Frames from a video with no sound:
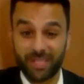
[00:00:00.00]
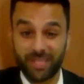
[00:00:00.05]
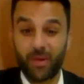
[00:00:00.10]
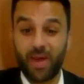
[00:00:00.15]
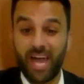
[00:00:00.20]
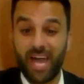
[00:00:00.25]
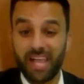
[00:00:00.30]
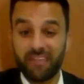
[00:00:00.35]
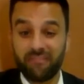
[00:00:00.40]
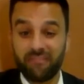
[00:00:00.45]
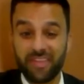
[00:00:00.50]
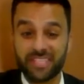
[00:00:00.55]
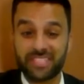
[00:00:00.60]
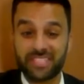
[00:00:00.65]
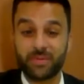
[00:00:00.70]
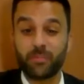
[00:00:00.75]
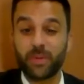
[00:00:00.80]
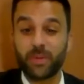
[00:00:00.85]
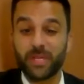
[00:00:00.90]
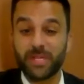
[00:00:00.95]
Now, Haifa is
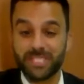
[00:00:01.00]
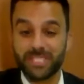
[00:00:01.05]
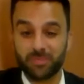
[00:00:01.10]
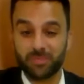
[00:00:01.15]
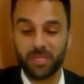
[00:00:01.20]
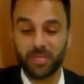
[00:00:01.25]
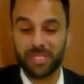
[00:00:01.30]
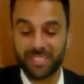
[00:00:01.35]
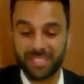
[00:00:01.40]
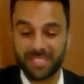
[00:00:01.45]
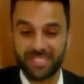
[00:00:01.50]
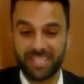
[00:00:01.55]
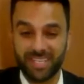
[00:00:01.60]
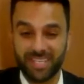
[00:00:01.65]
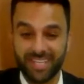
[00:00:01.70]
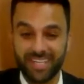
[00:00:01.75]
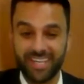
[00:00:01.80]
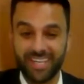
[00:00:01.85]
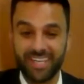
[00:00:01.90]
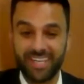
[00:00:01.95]
the biggest mixed
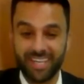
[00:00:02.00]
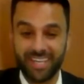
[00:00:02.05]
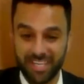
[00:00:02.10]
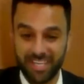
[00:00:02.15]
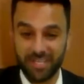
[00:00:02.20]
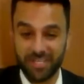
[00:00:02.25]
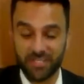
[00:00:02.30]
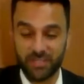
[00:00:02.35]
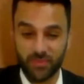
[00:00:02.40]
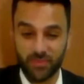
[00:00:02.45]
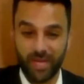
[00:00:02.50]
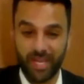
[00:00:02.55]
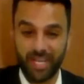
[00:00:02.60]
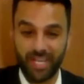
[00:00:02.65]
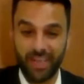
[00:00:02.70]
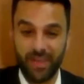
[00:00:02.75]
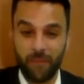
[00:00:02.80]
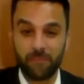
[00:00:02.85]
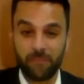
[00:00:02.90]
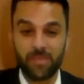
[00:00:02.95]
city in
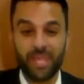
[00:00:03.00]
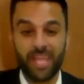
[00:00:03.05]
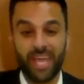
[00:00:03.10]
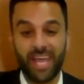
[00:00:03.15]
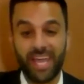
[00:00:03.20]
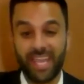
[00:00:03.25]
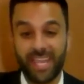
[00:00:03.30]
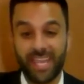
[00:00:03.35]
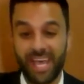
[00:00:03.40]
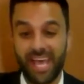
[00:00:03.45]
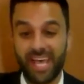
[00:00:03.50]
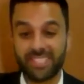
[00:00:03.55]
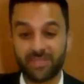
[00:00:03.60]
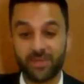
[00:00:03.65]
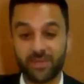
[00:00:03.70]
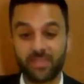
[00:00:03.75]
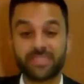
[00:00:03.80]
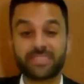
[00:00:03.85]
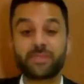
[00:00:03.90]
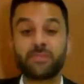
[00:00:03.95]
Israel, and
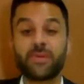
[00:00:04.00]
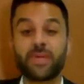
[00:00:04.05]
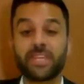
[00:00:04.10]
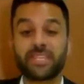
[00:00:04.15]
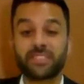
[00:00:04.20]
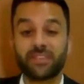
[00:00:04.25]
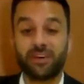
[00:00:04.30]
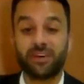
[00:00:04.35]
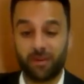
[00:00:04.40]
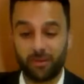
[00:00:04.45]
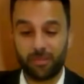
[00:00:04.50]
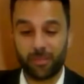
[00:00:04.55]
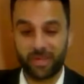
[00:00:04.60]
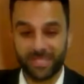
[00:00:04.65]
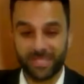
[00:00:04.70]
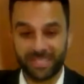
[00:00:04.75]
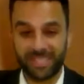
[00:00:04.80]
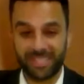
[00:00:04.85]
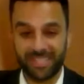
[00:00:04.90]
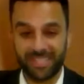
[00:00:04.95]
Nazareth is the biggest
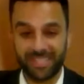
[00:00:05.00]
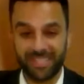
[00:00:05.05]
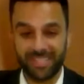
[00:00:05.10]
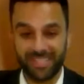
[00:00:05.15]
Arabic city